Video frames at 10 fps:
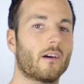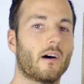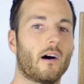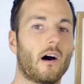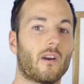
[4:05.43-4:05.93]

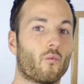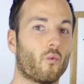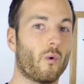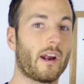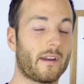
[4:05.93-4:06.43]

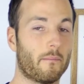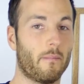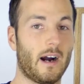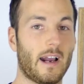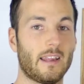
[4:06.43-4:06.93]
on where to
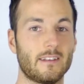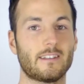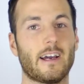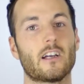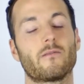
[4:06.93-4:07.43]
buy these
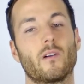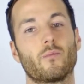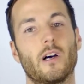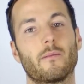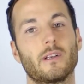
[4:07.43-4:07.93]
cash flowing
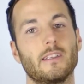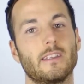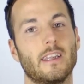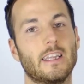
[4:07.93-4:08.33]
properties.